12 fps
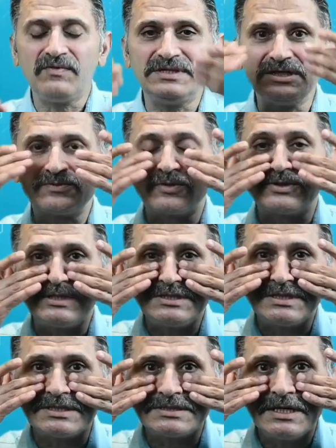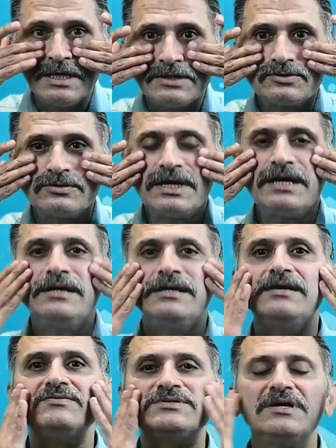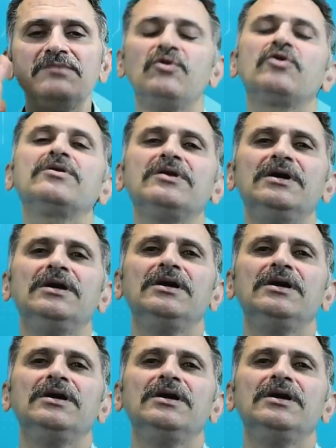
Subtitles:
with these procedures, so that it gives a more